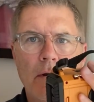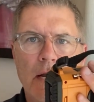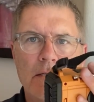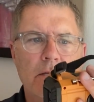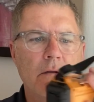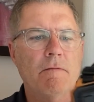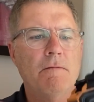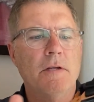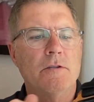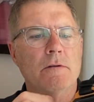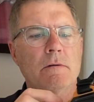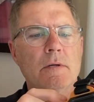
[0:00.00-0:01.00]
nice little
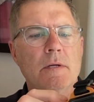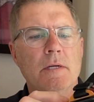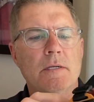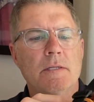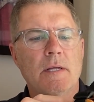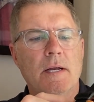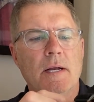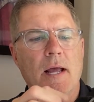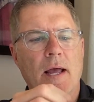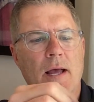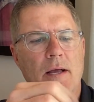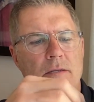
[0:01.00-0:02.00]
feature is that it
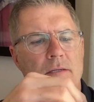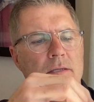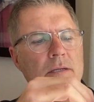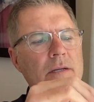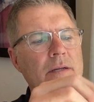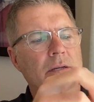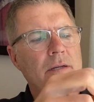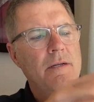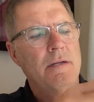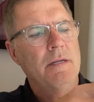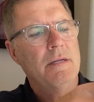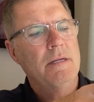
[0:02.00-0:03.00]
has
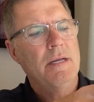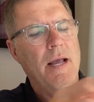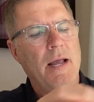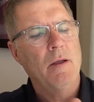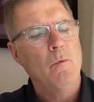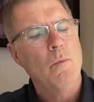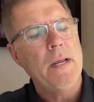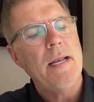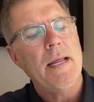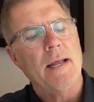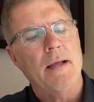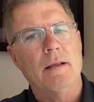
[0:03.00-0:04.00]
a
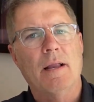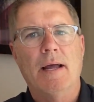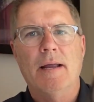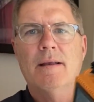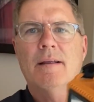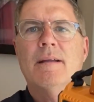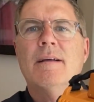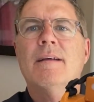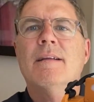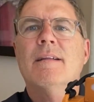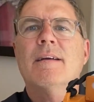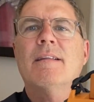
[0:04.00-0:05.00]
reading light.
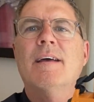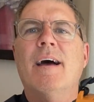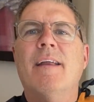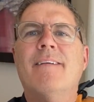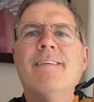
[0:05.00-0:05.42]
Look at that.